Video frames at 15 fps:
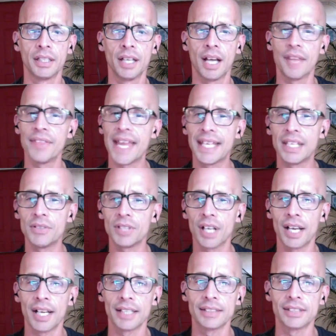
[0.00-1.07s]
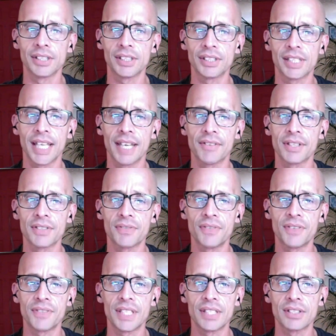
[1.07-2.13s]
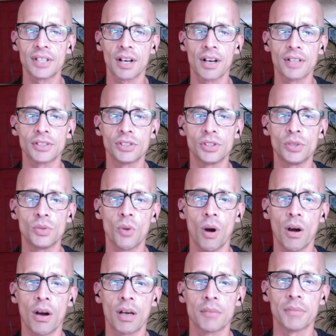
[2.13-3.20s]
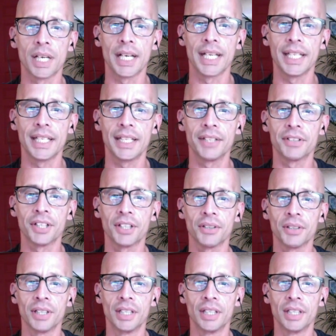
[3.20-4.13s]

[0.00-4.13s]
Thank you, Todd. Just gave us 50 stars. You are my hero.